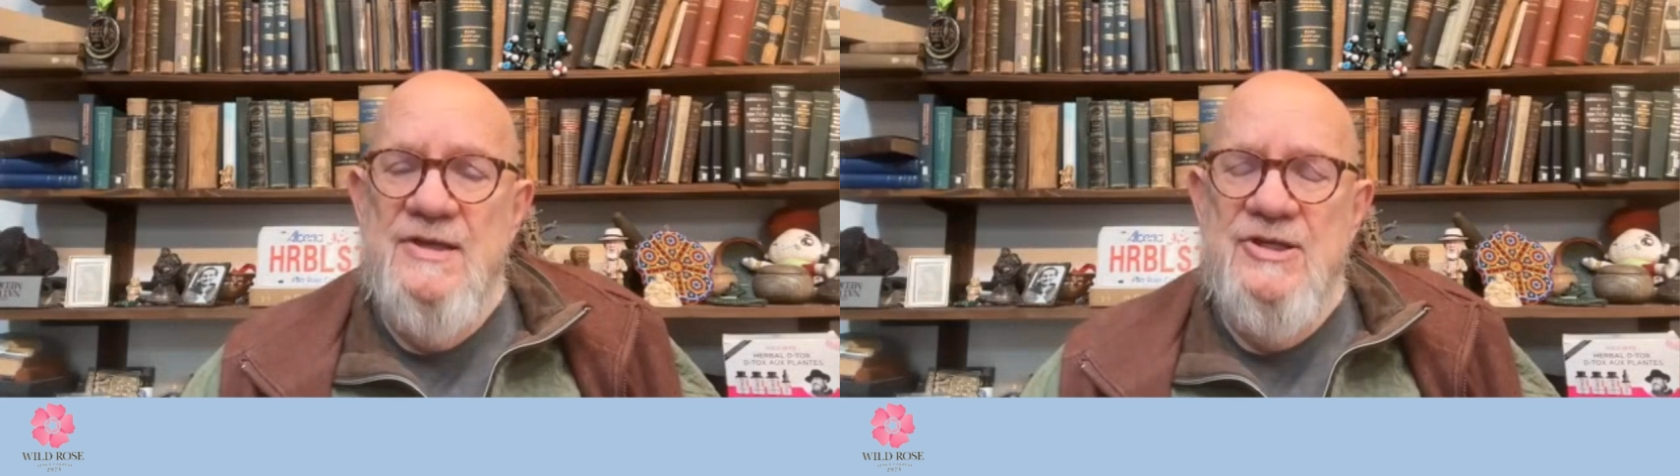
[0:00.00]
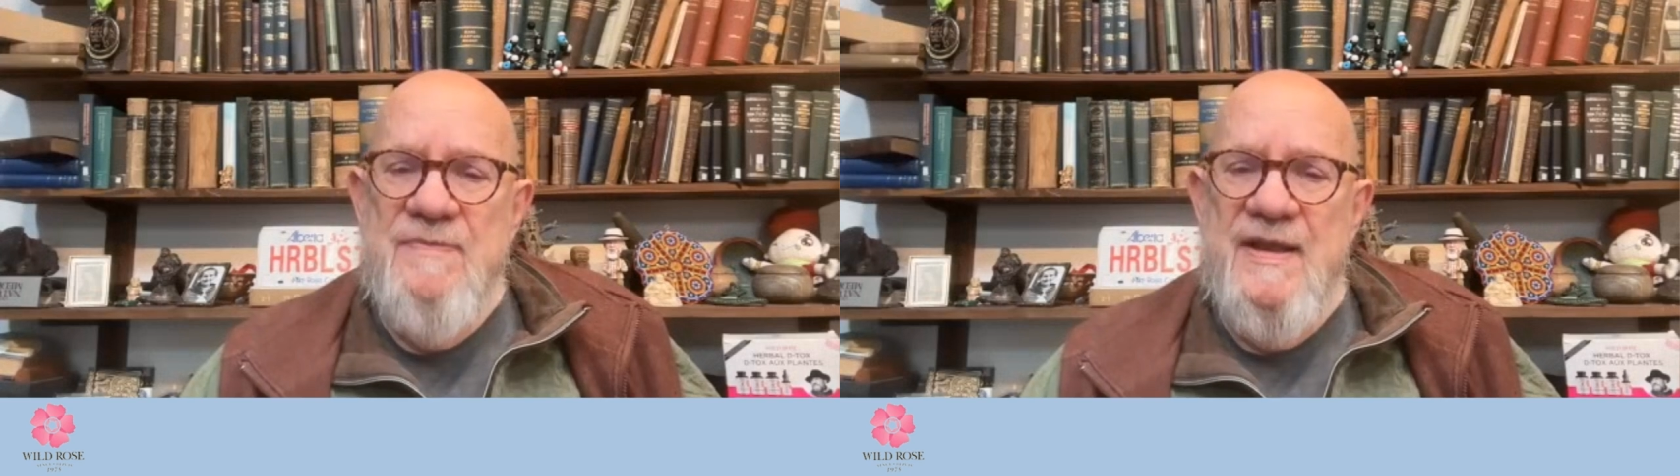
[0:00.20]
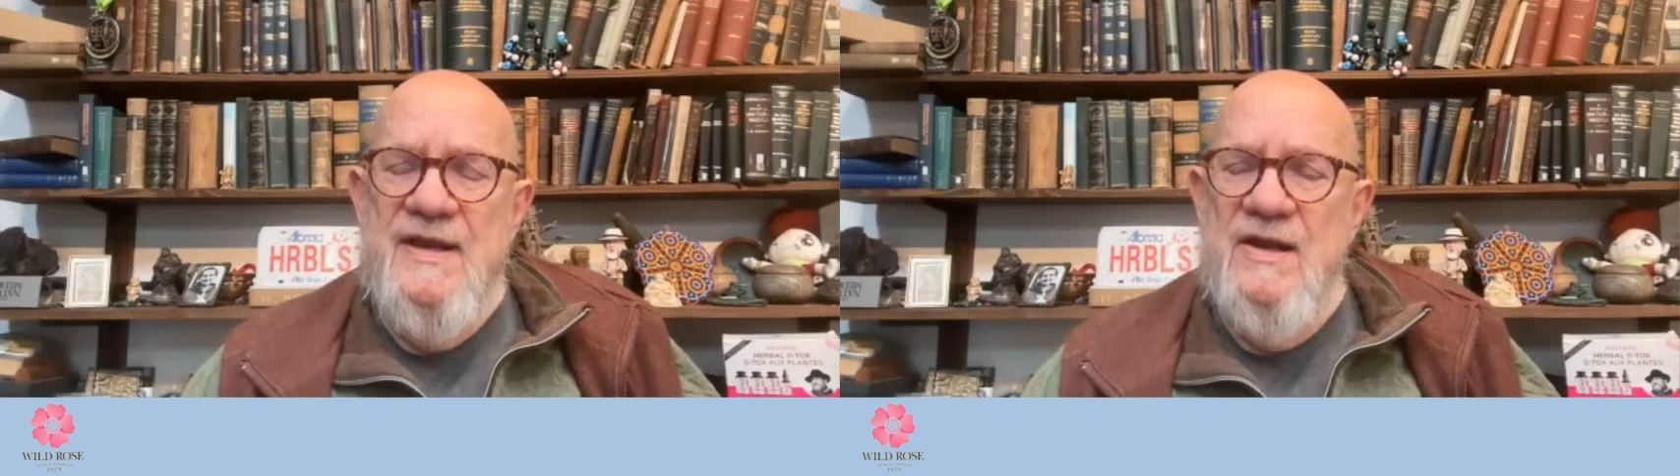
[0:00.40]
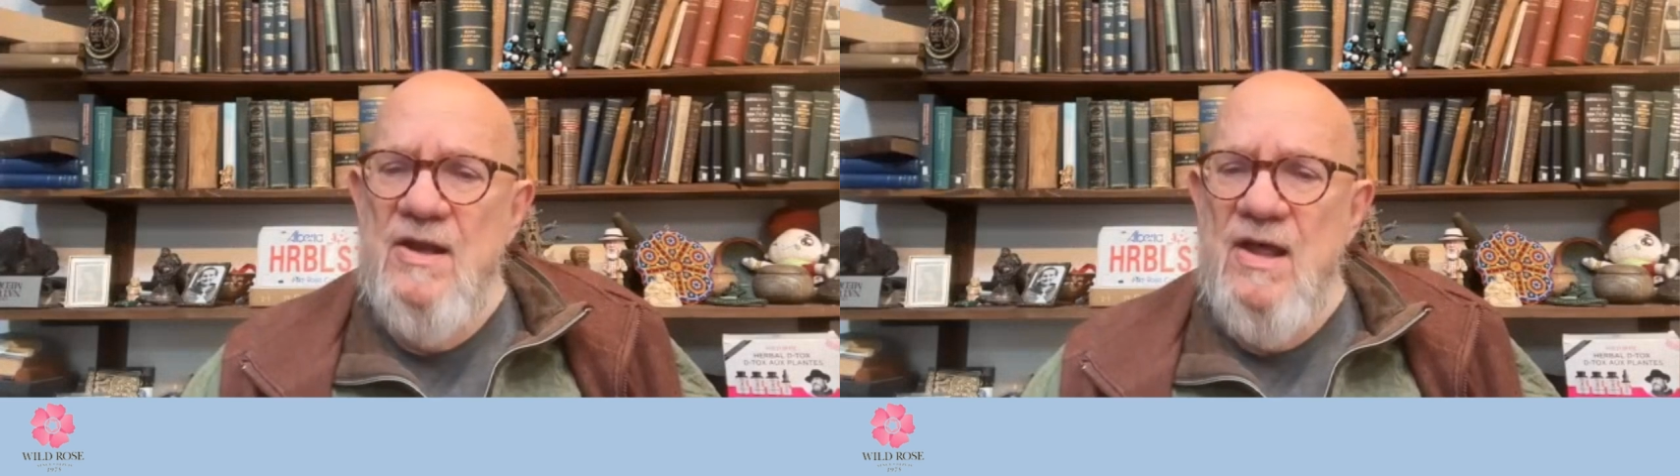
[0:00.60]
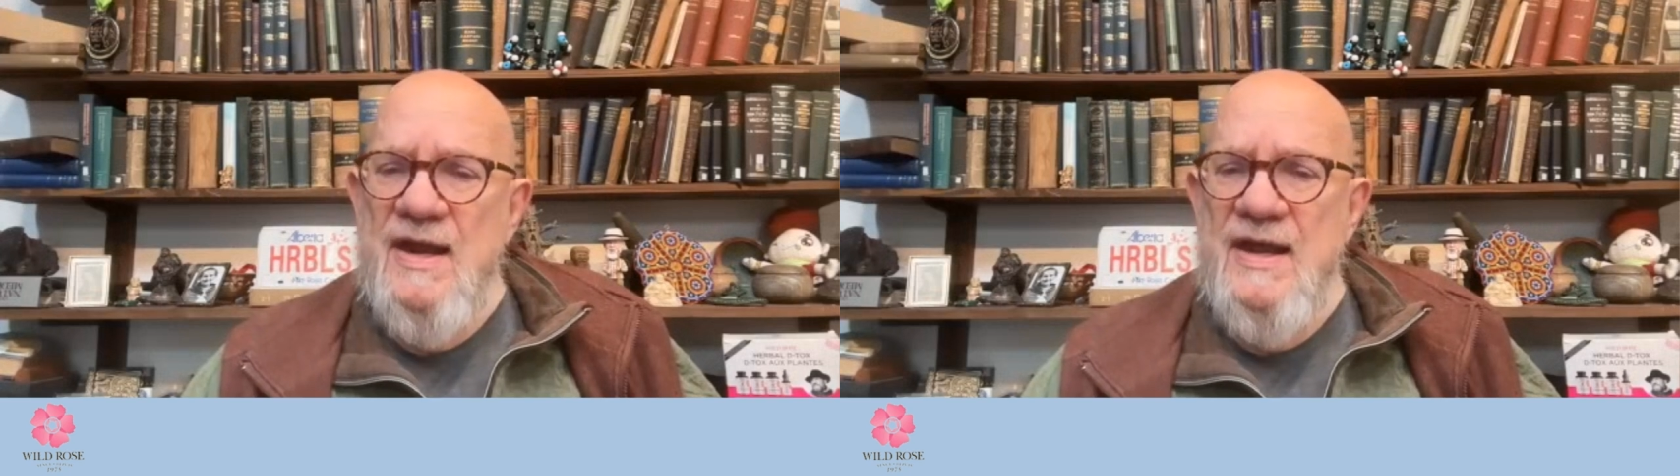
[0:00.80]
spending a
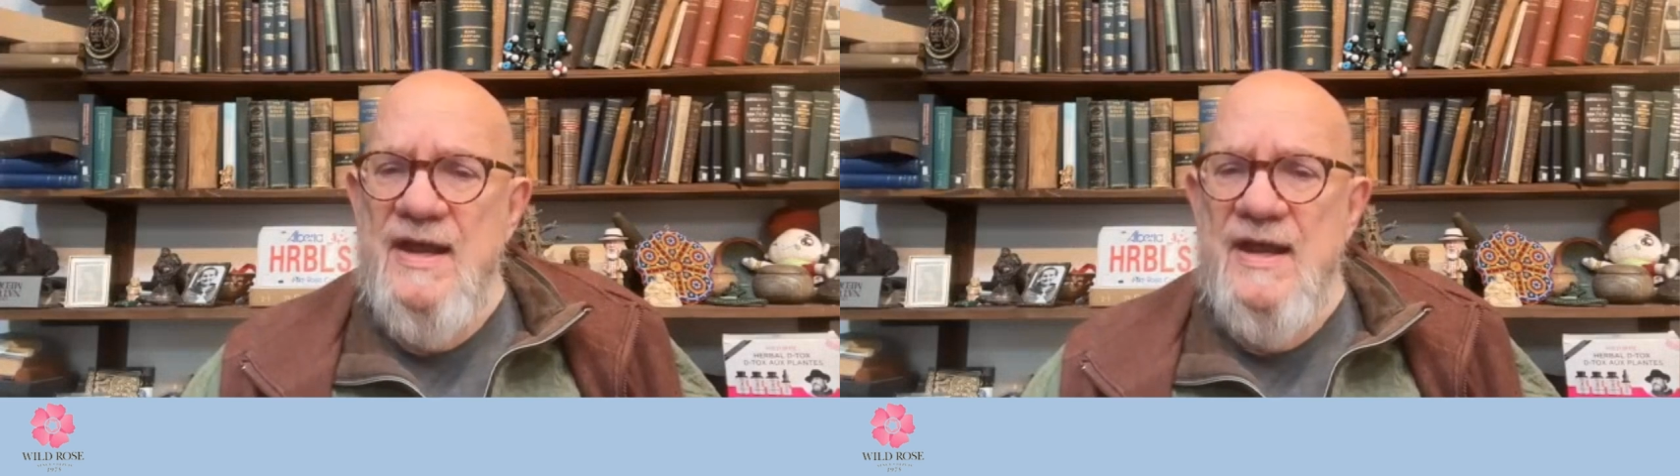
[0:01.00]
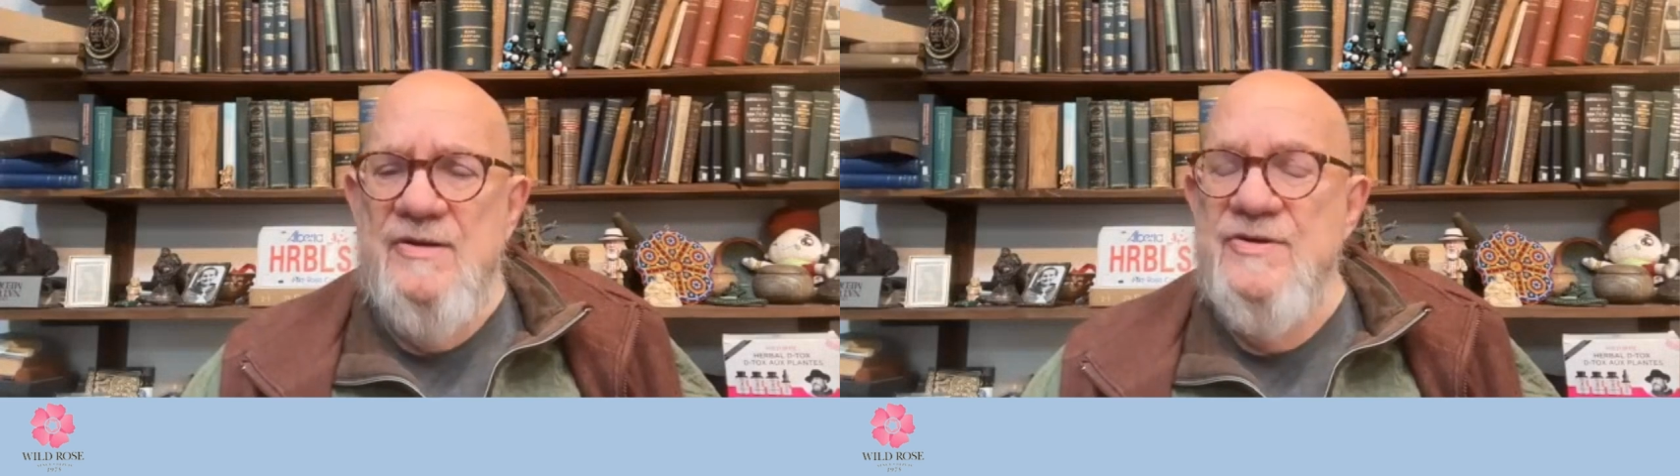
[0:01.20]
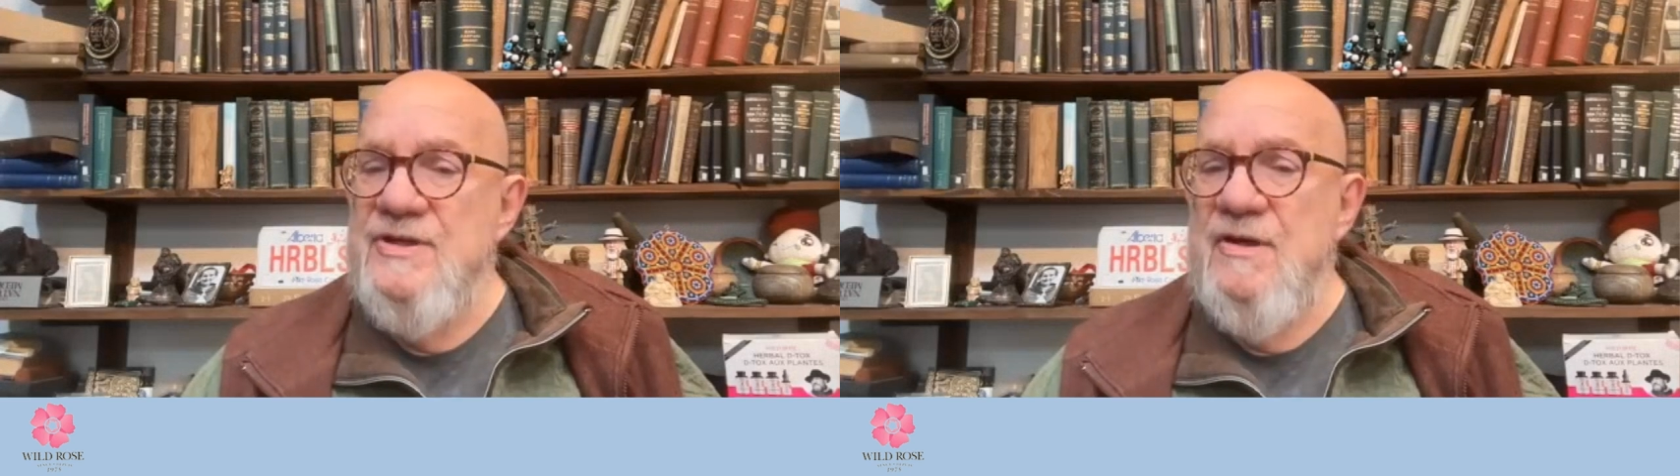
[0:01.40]
lot of energy